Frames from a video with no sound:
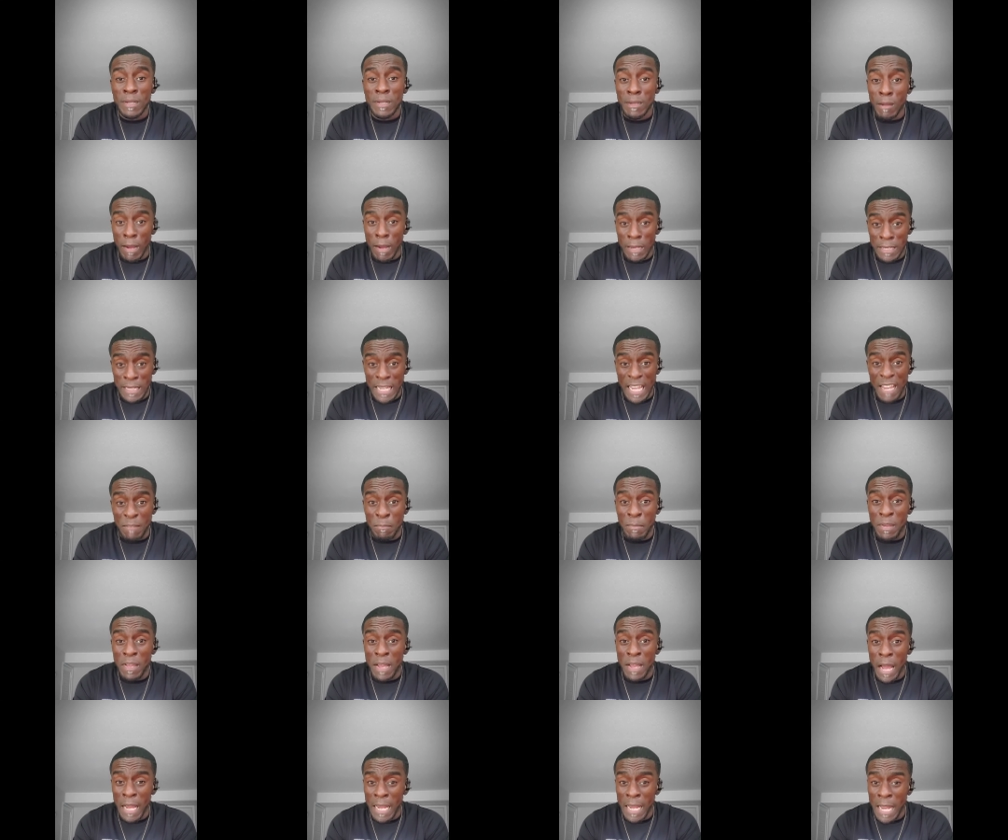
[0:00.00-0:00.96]
God gave
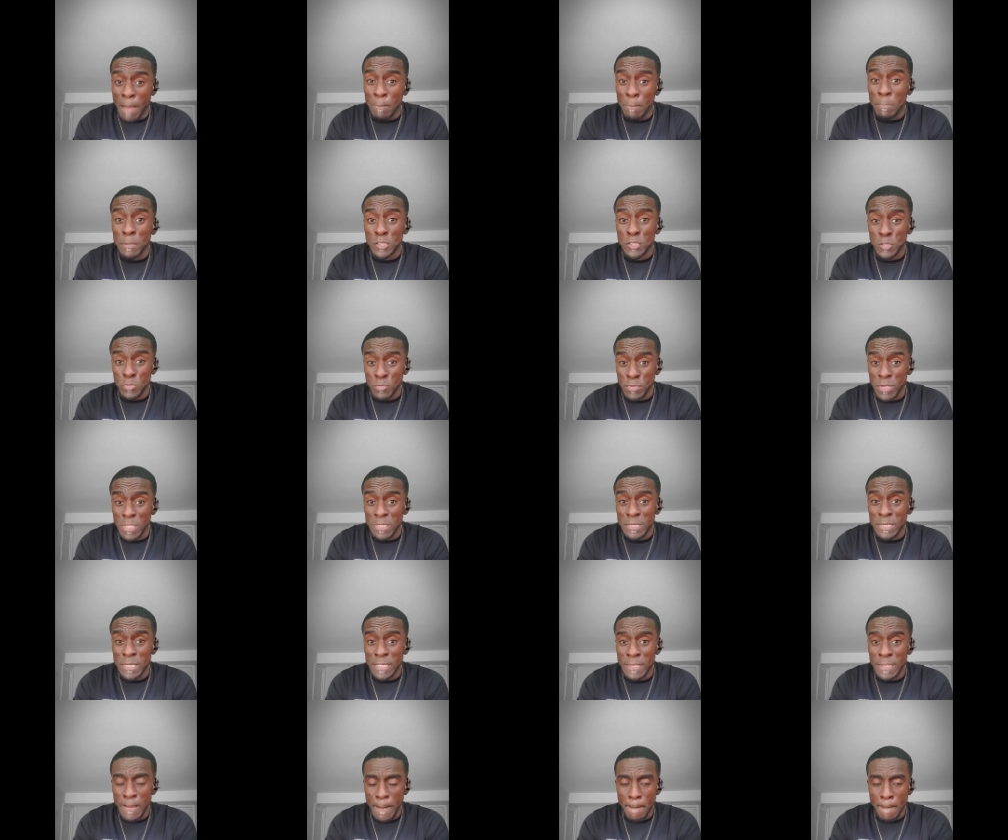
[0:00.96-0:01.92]
me an
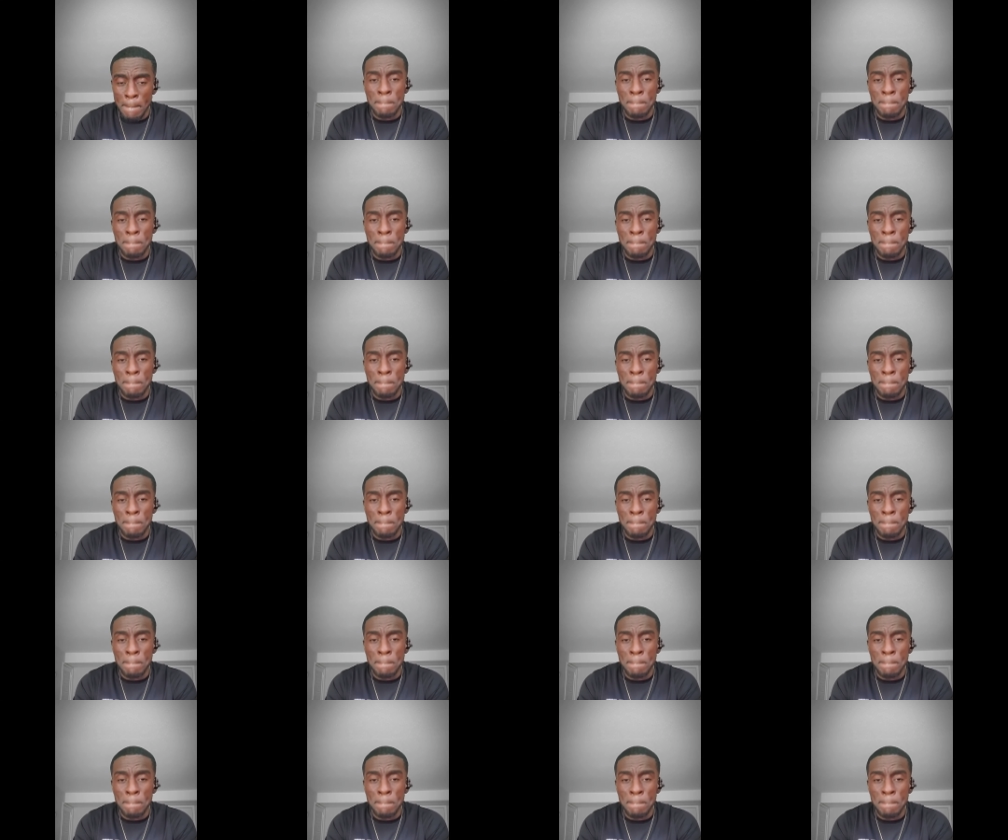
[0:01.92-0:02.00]
opportunity.